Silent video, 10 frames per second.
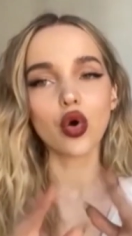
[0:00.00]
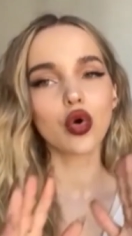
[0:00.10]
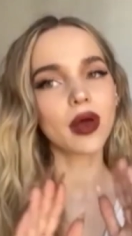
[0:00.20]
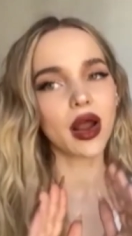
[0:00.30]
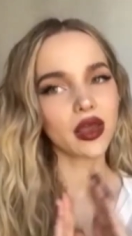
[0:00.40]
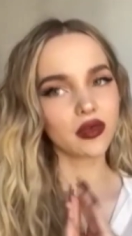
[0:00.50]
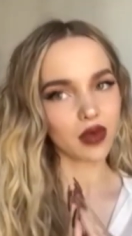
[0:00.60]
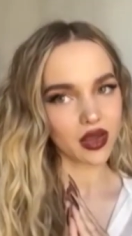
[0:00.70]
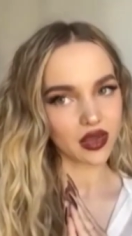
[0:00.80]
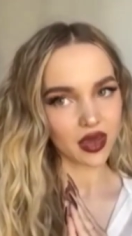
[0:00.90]
oh, but I,
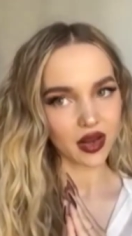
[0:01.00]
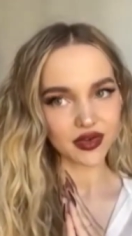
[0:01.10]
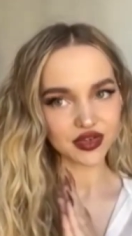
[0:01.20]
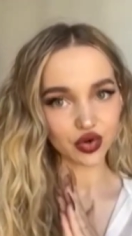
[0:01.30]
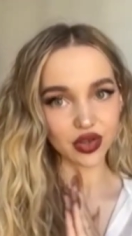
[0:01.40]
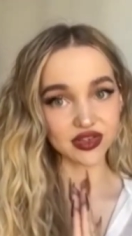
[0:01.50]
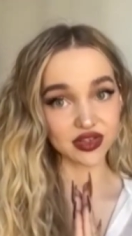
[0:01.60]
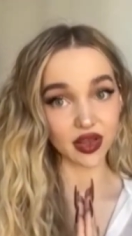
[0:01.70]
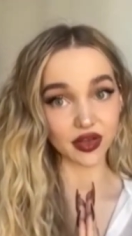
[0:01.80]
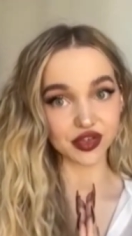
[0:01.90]
I can't enter
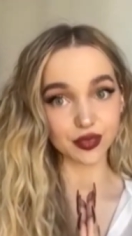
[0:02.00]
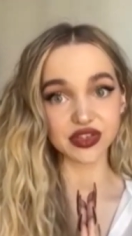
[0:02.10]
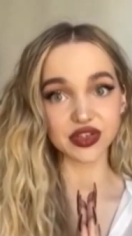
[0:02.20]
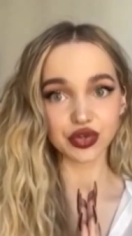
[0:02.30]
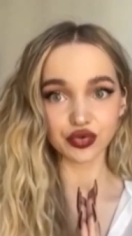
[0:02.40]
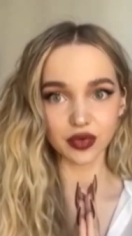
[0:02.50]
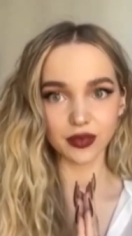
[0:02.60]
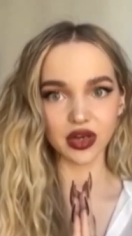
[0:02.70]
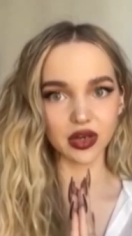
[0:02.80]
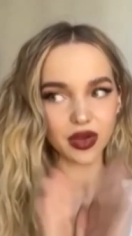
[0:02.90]
into the LGBTQ
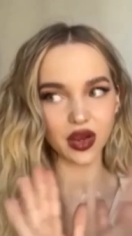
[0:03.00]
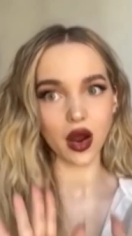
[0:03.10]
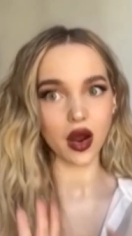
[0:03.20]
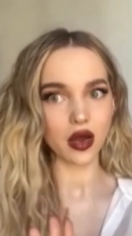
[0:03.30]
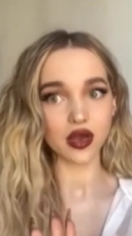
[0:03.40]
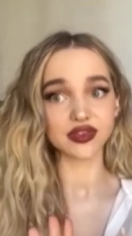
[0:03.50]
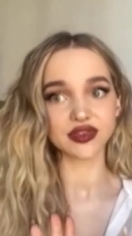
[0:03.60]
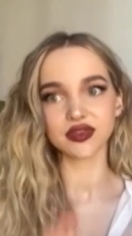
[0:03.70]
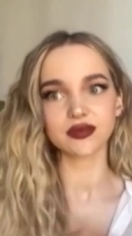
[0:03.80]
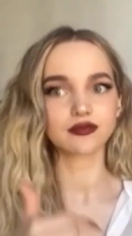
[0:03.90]
community
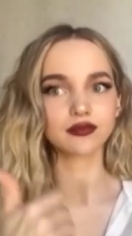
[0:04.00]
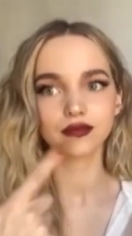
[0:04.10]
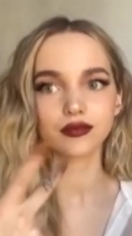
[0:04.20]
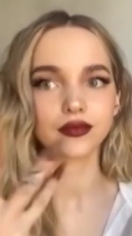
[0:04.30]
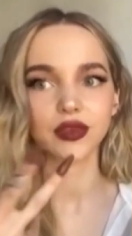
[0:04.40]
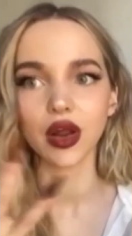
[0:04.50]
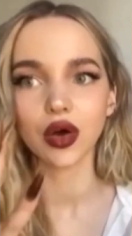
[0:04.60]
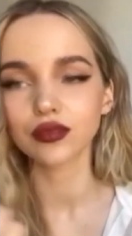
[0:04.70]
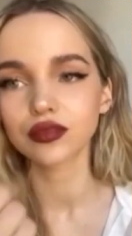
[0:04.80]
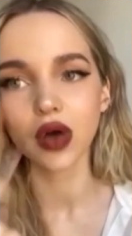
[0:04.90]
because, you
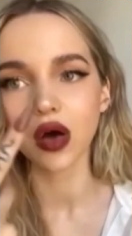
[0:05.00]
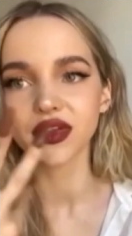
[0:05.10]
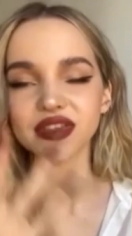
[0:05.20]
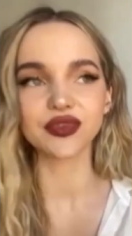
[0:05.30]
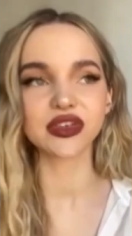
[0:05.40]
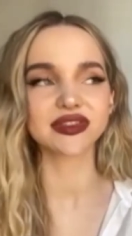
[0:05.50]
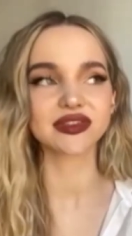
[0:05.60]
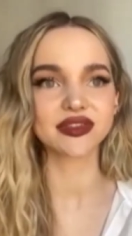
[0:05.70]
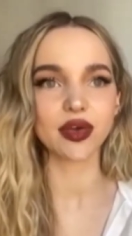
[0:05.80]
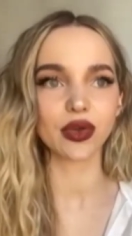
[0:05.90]
know, all these
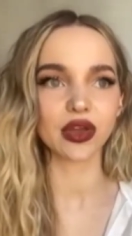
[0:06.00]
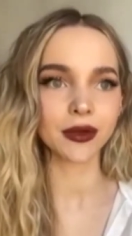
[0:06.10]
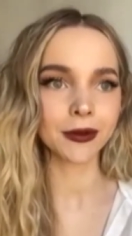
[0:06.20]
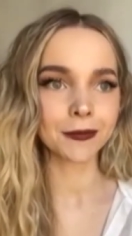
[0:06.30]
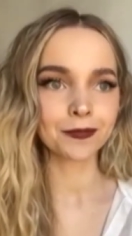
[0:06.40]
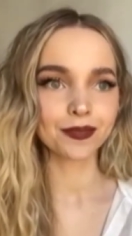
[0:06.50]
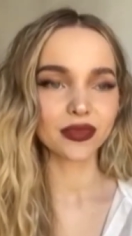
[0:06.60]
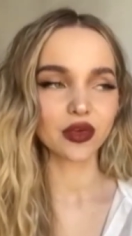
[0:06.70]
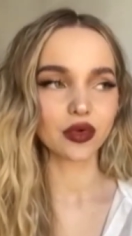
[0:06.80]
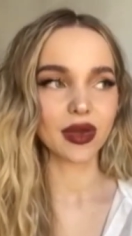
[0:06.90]
reasons that we
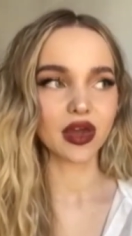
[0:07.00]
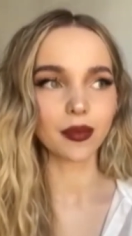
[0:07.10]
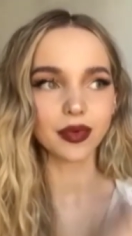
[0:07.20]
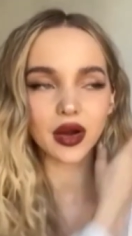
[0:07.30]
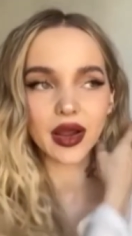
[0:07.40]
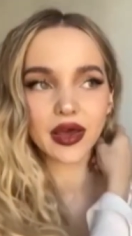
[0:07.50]
that we make up in our